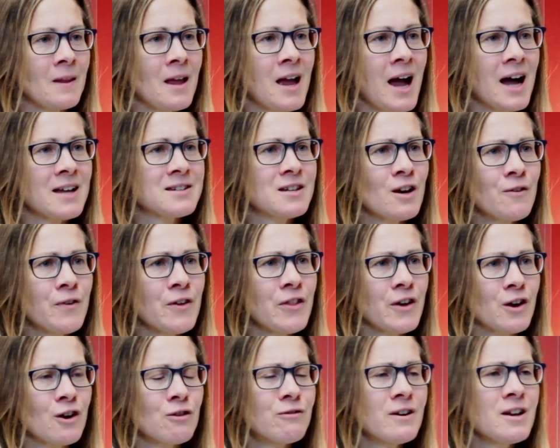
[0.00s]
And so for the
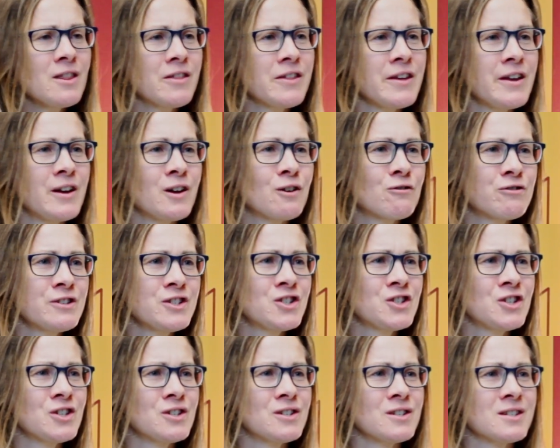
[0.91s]
Corinthian
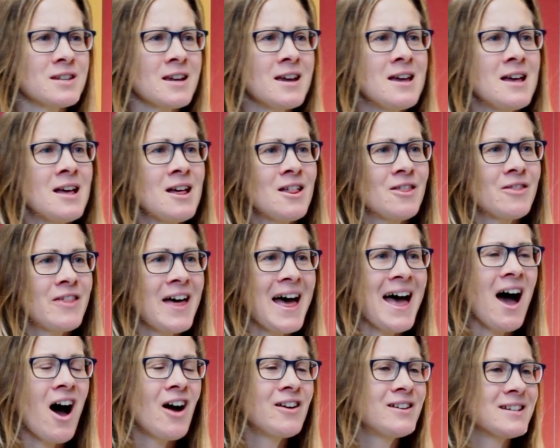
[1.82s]
Christians, their
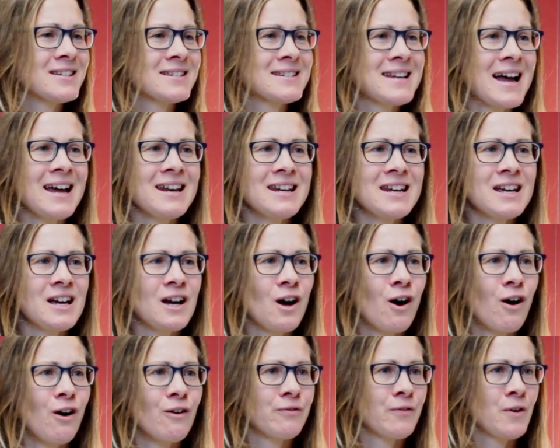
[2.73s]
understanding
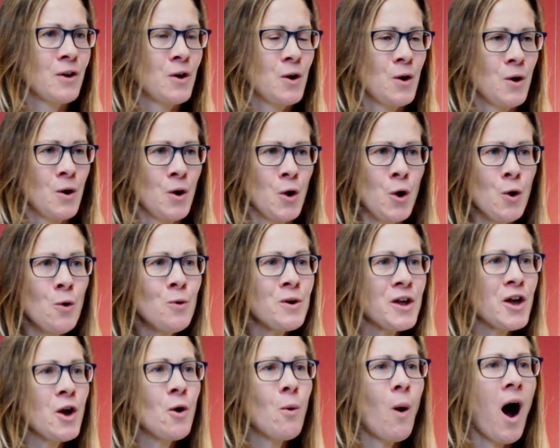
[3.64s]
of who
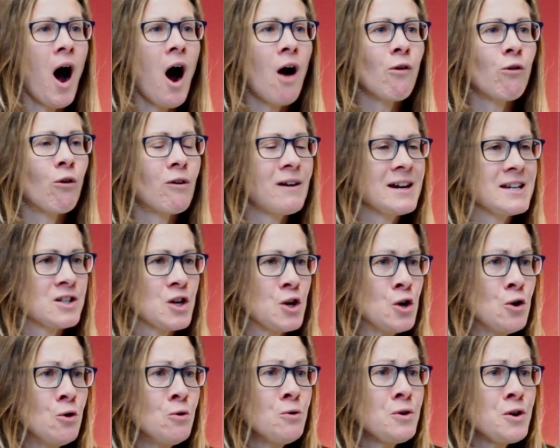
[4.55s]
you are, or at least
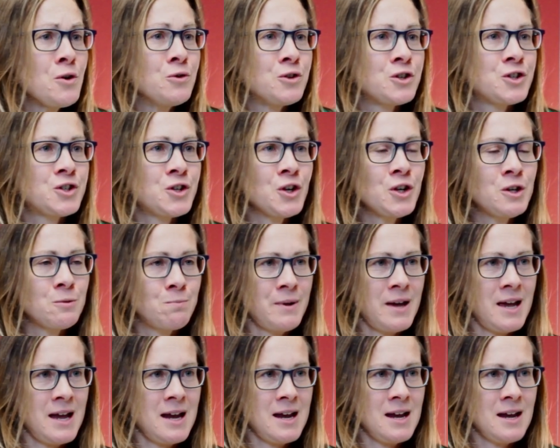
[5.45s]
who you should
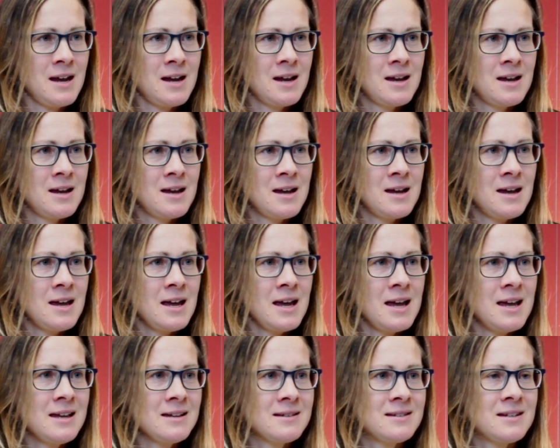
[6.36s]
be,
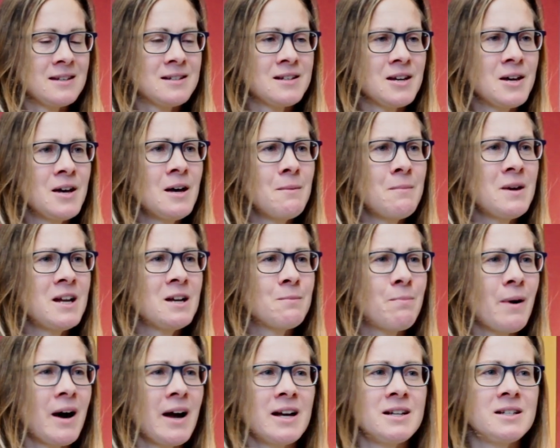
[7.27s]
is determined
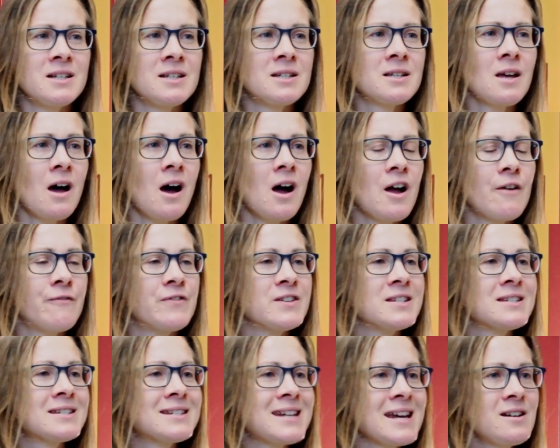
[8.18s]
by a desire for
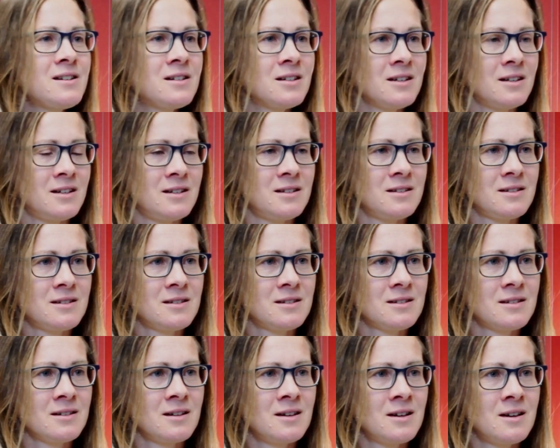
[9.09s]

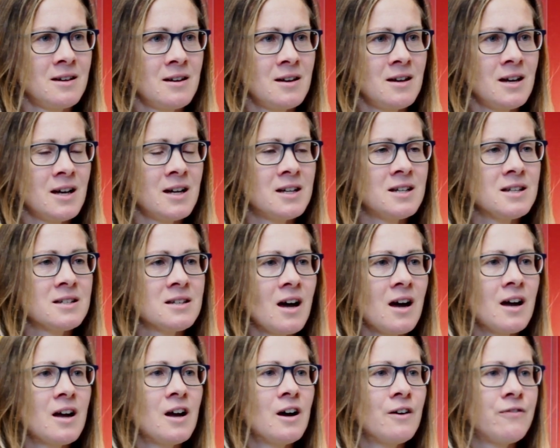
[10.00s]
status, a
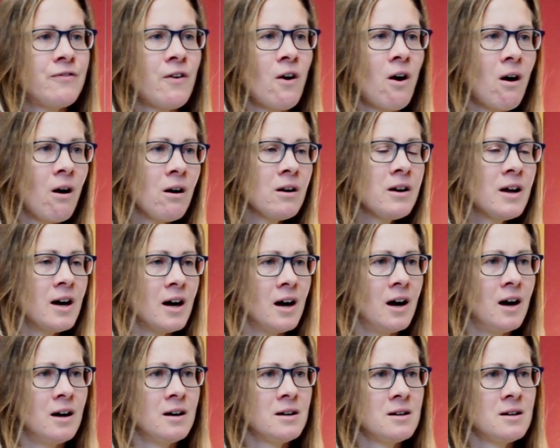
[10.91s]
desire for honour,
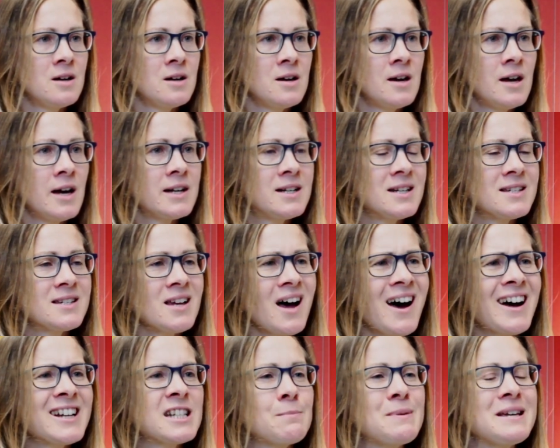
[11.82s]
a
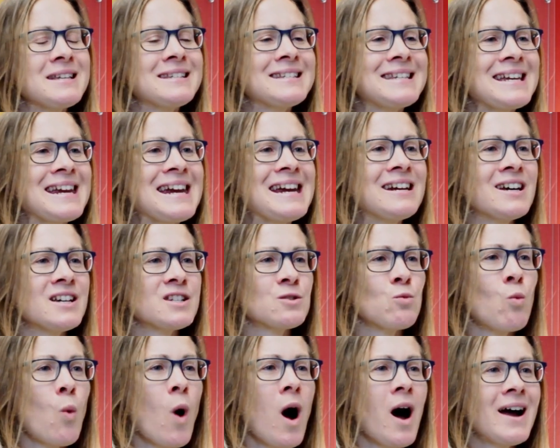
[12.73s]
desire to be seen as
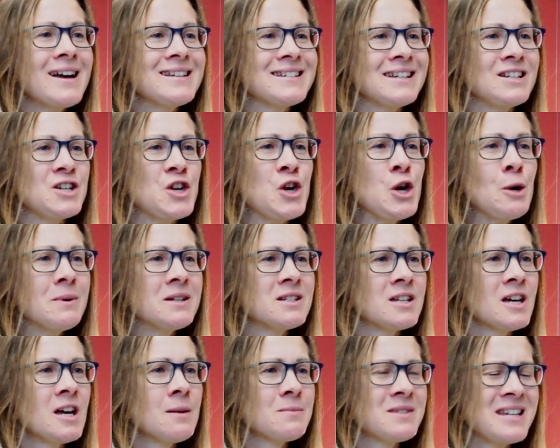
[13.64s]
wise in human
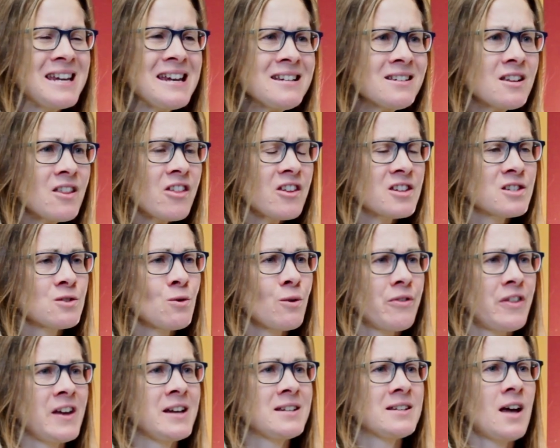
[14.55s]
terms. These are the sort of
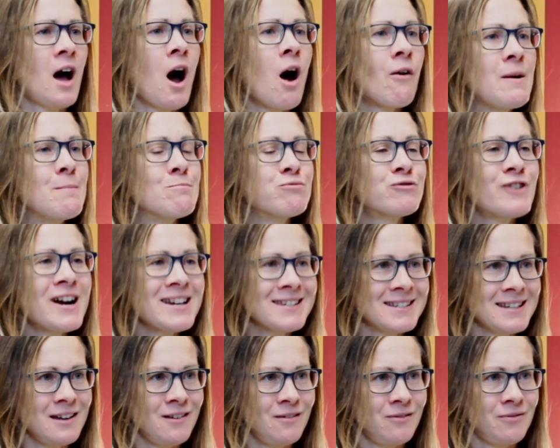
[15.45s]
things that are
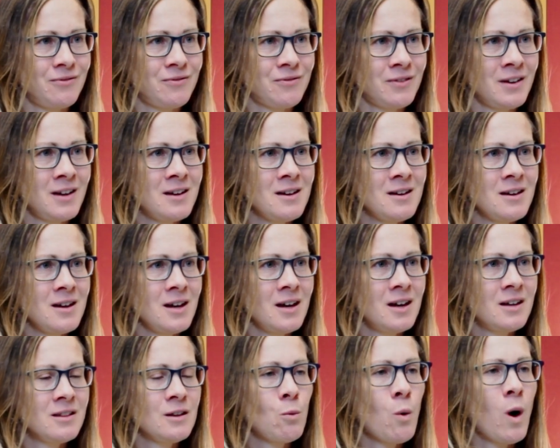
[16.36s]
impressive
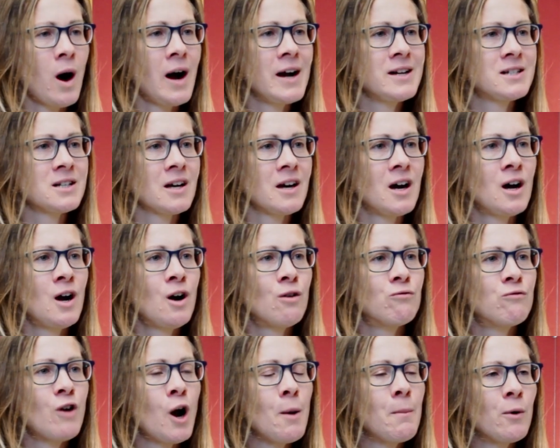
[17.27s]
in the wider
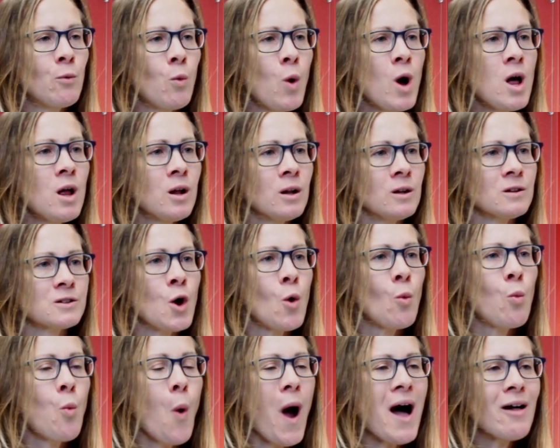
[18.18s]
Roman world.
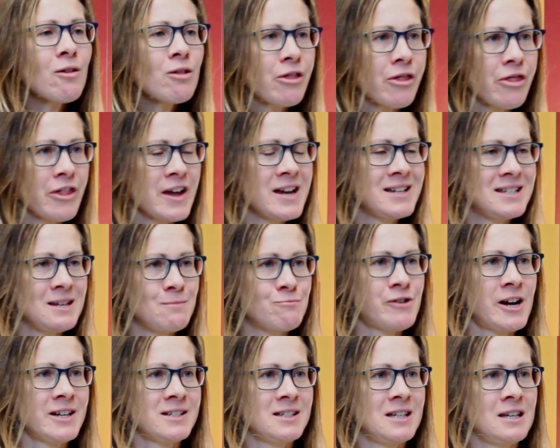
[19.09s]
Wealth is
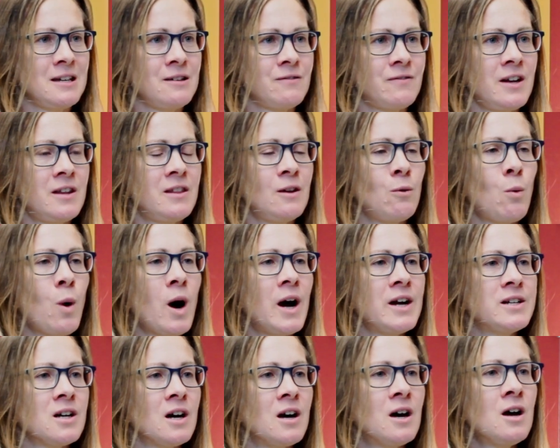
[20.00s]
impressive in the
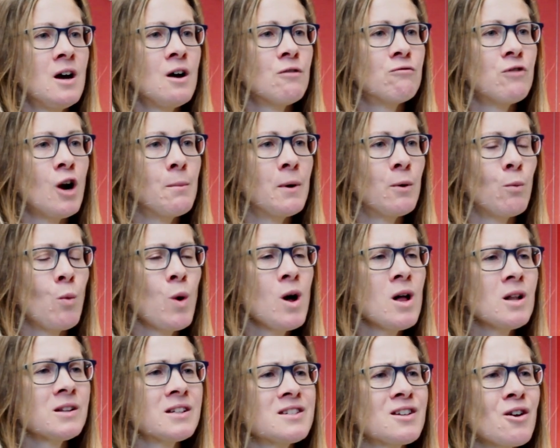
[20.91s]
wider Roman
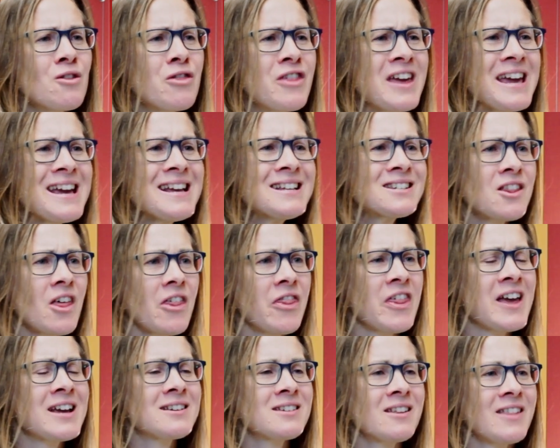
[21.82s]
world. And so these are the
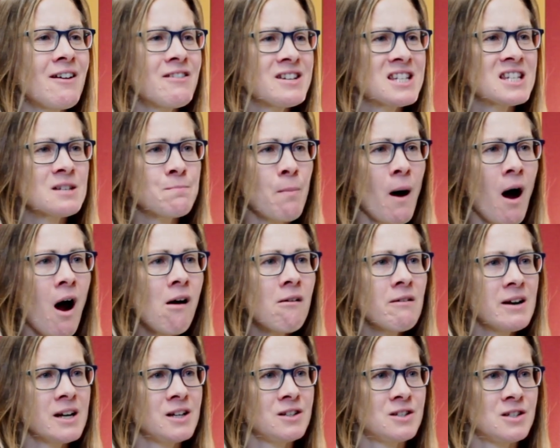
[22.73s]
things that they're
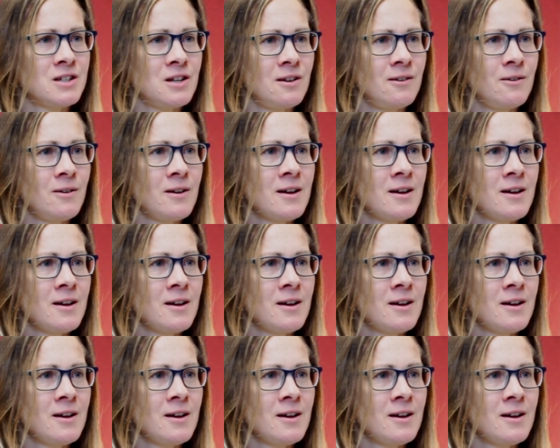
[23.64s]
aspiring to.